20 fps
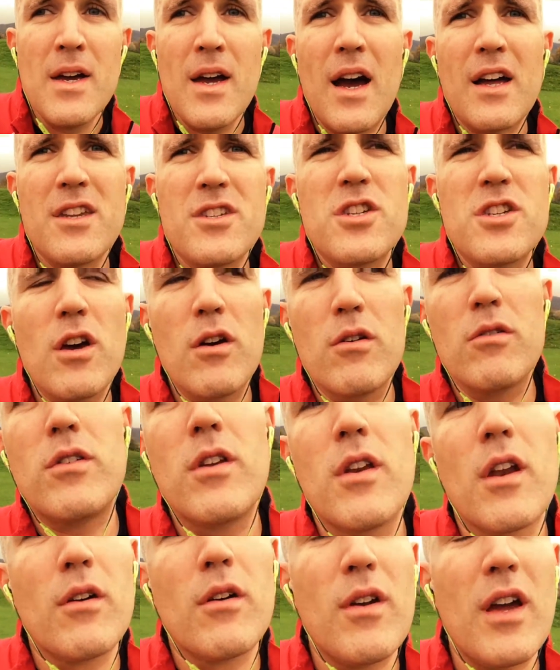And so,
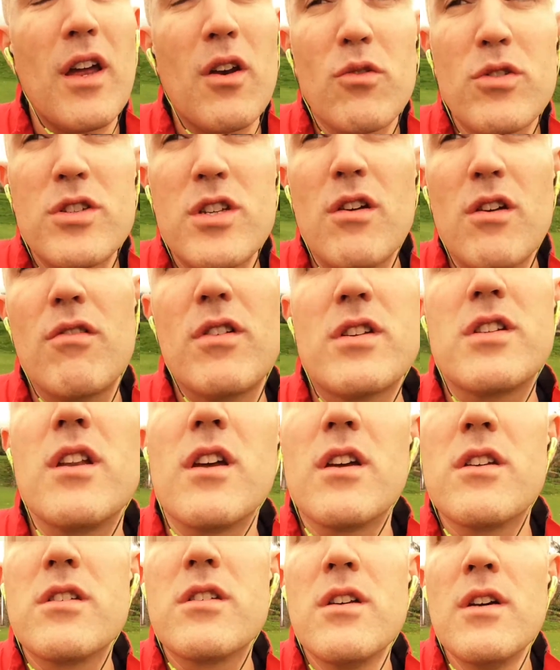you know, in all
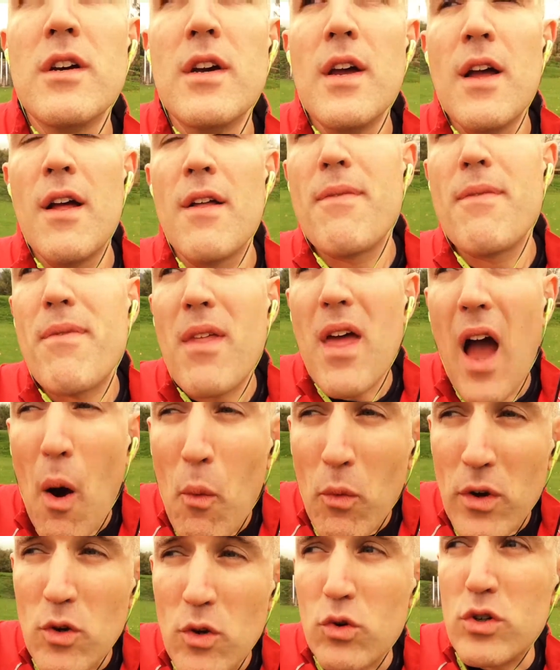seriousness, I
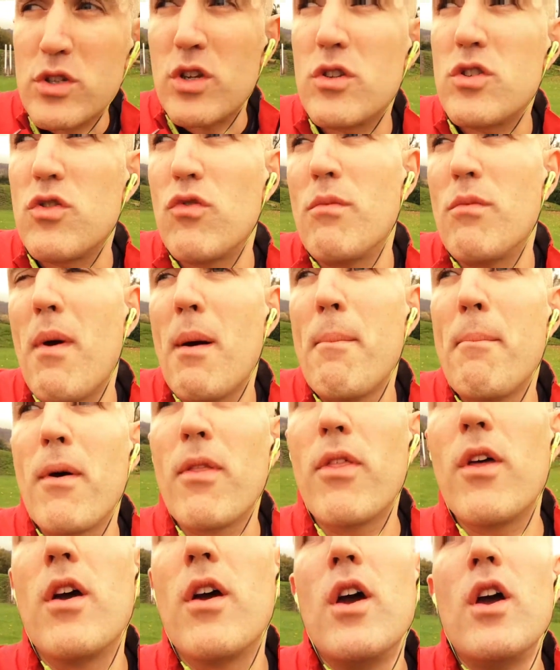want you also to remember
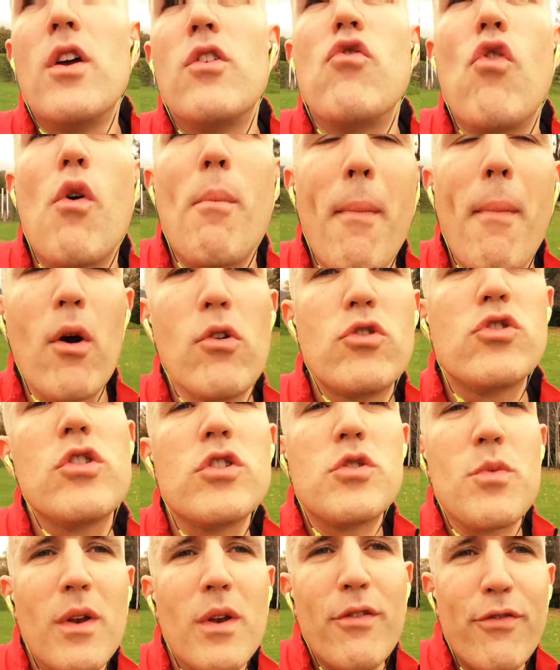that your
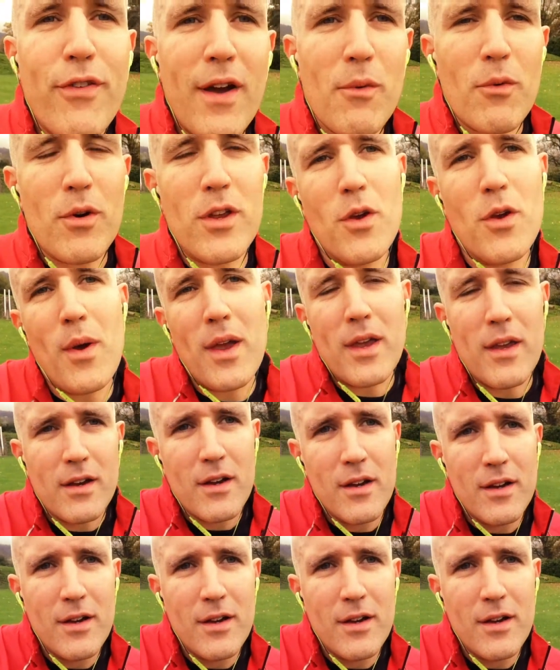emotions will affect what you eat.